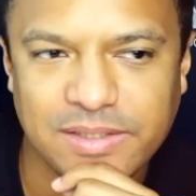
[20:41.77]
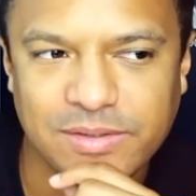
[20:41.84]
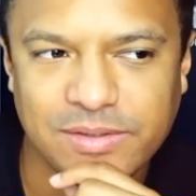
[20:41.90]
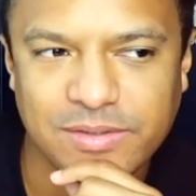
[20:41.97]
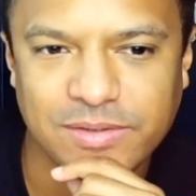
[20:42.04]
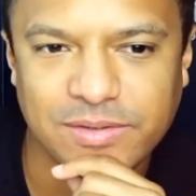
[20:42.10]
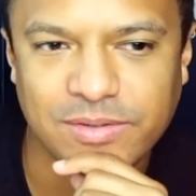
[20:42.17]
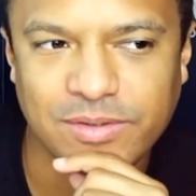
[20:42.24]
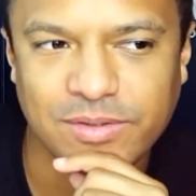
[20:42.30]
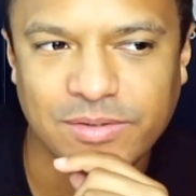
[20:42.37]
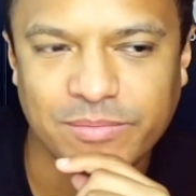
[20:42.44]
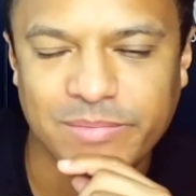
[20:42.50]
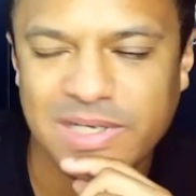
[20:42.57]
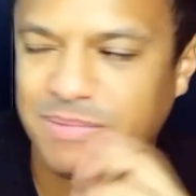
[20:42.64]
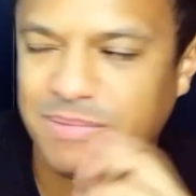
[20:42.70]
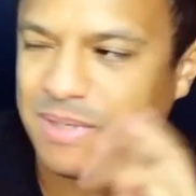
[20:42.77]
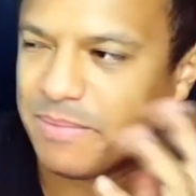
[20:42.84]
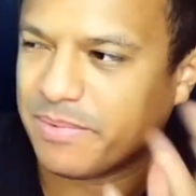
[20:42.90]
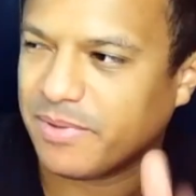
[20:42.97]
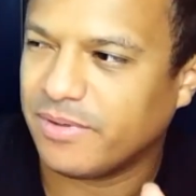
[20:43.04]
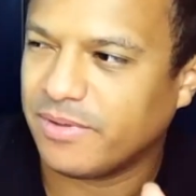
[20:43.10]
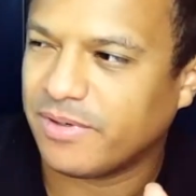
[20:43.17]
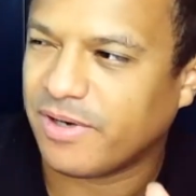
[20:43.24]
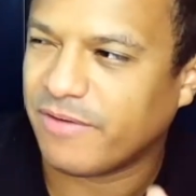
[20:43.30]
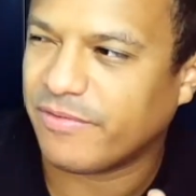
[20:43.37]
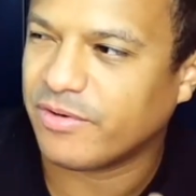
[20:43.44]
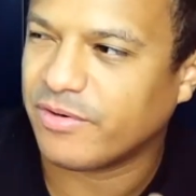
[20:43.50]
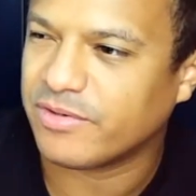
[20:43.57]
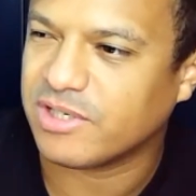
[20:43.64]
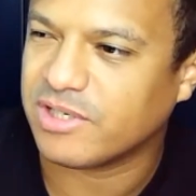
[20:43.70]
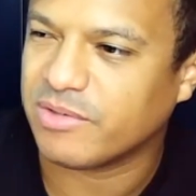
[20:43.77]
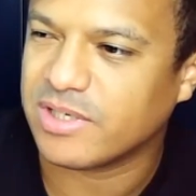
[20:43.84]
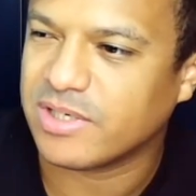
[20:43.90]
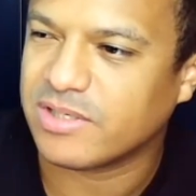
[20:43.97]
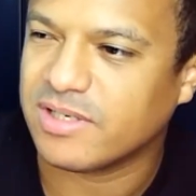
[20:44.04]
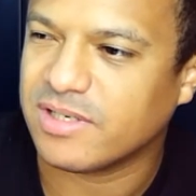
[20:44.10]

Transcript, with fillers: you you know, many people of our generation,